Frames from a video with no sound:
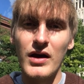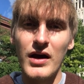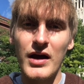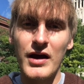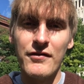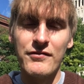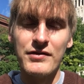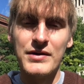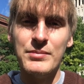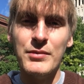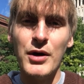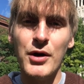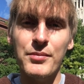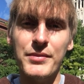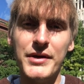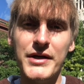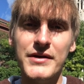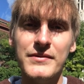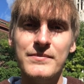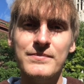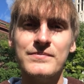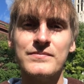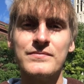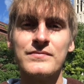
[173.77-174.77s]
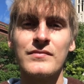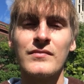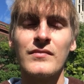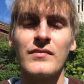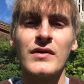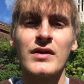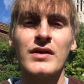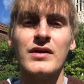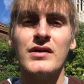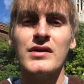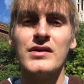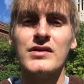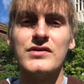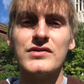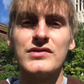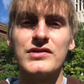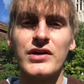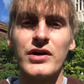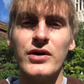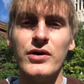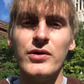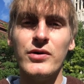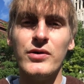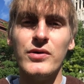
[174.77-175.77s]
every moment
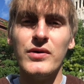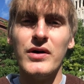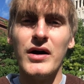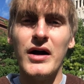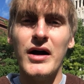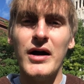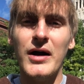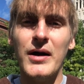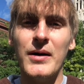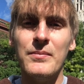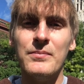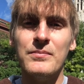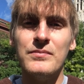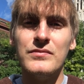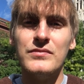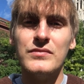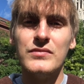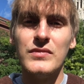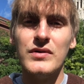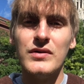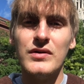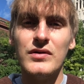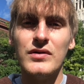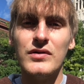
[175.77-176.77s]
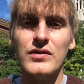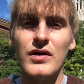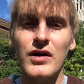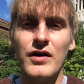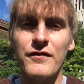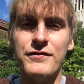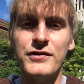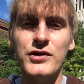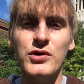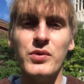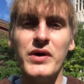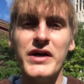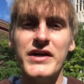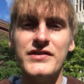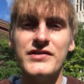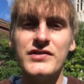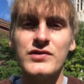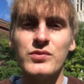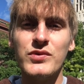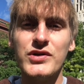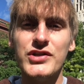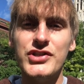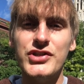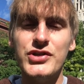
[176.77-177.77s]
so um, a few ways
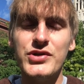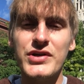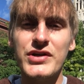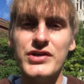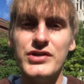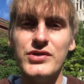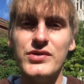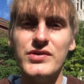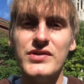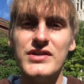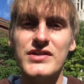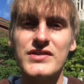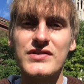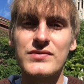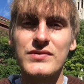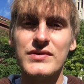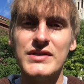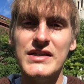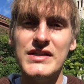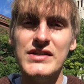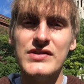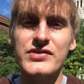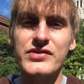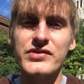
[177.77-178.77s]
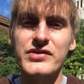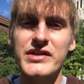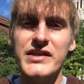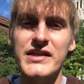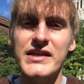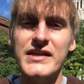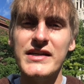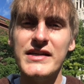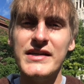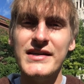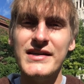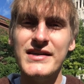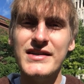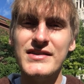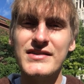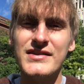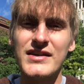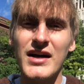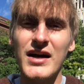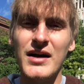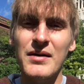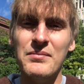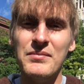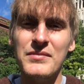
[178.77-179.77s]
in which you can do this easily is
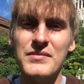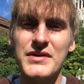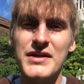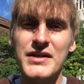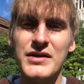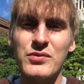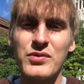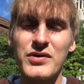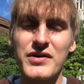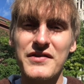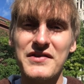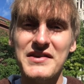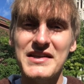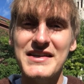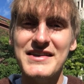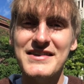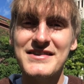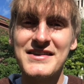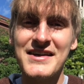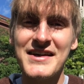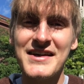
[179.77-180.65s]
um, get one of these